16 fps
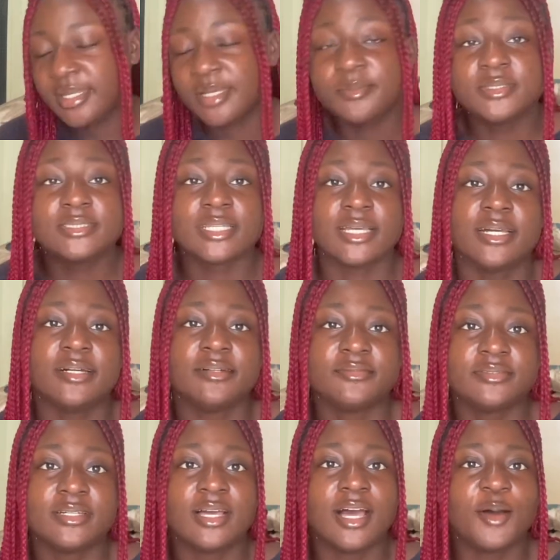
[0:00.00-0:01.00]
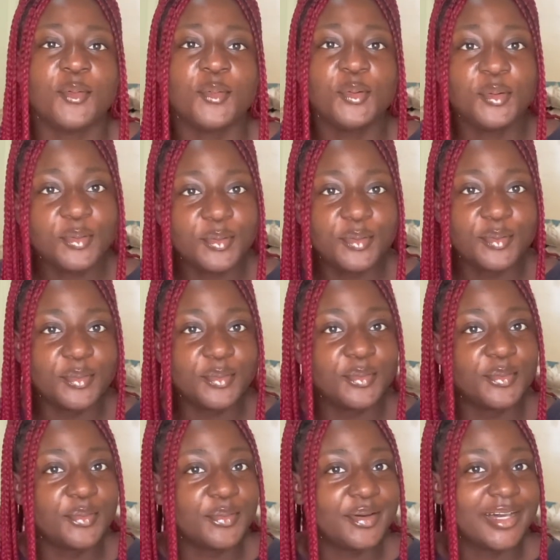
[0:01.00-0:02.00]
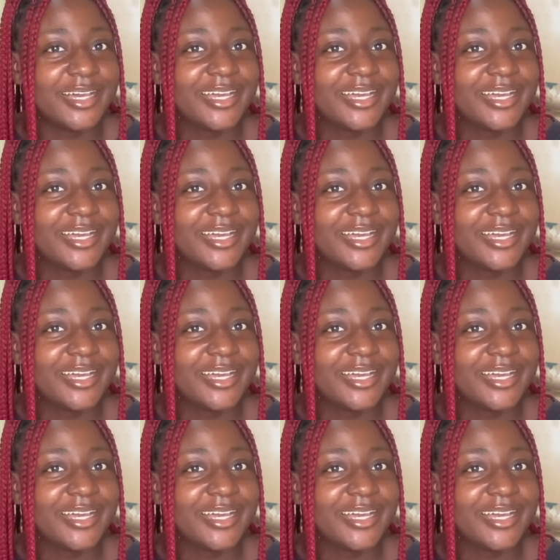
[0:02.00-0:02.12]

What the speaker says: habits I have. Oh.